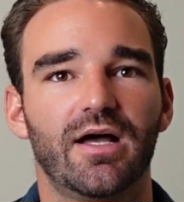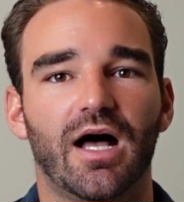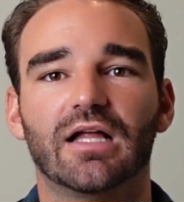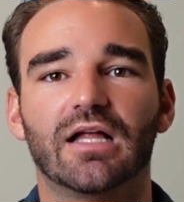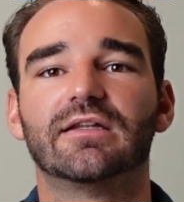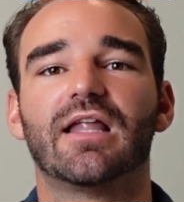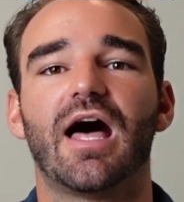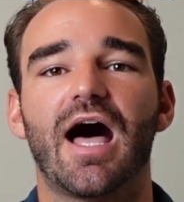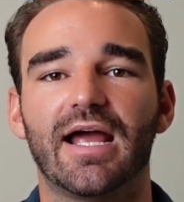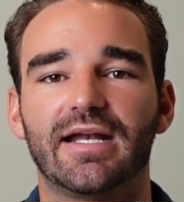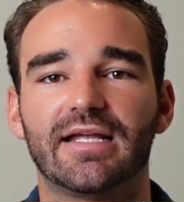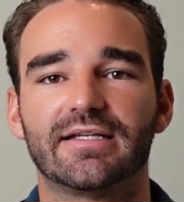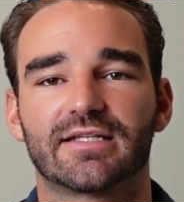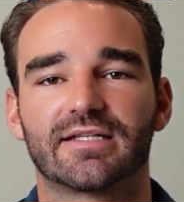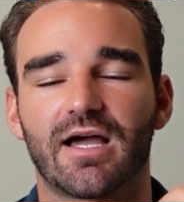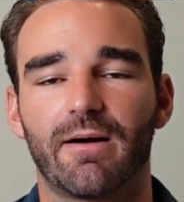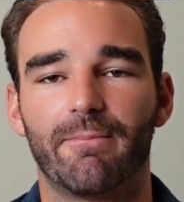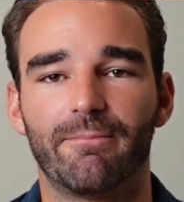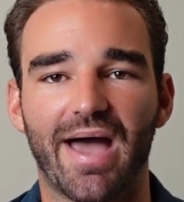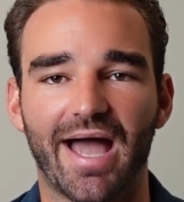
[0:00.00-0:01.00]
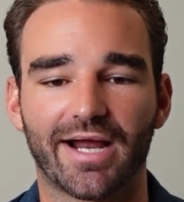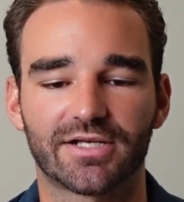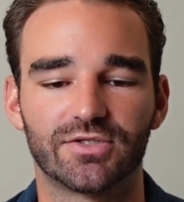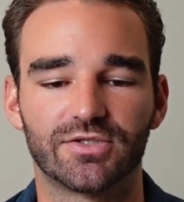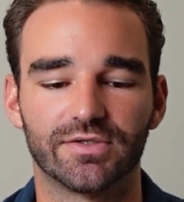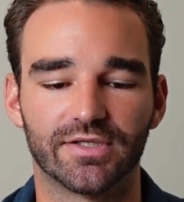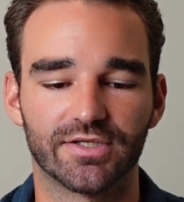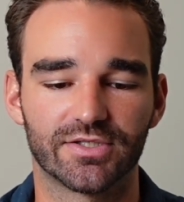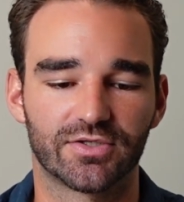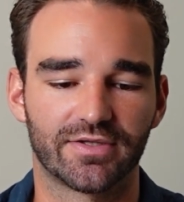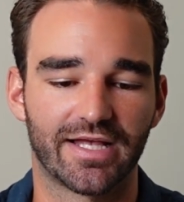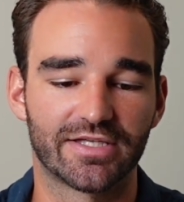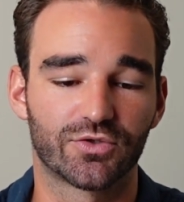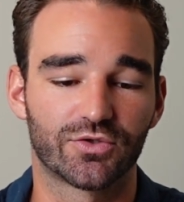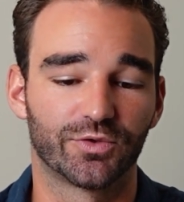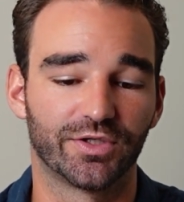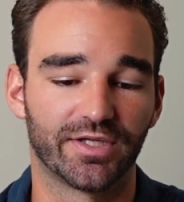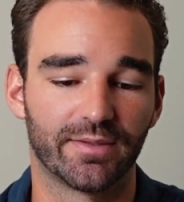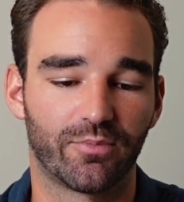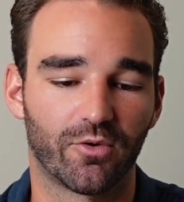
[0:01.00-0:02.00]
aligning to come back to this. So that's a
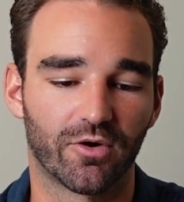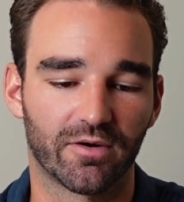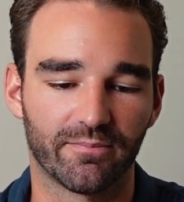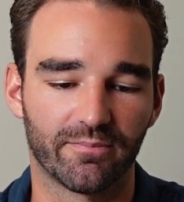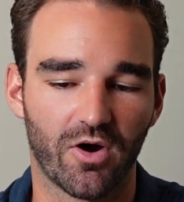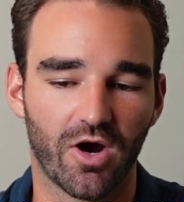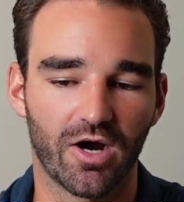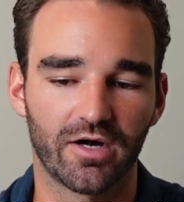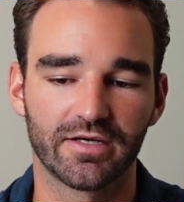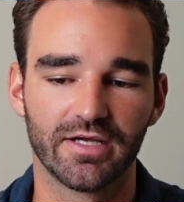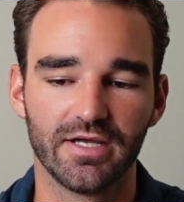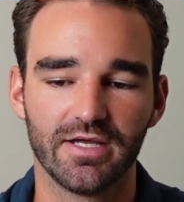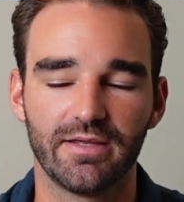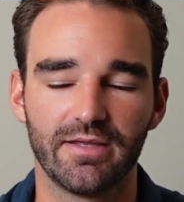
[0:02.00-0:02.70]
really important part.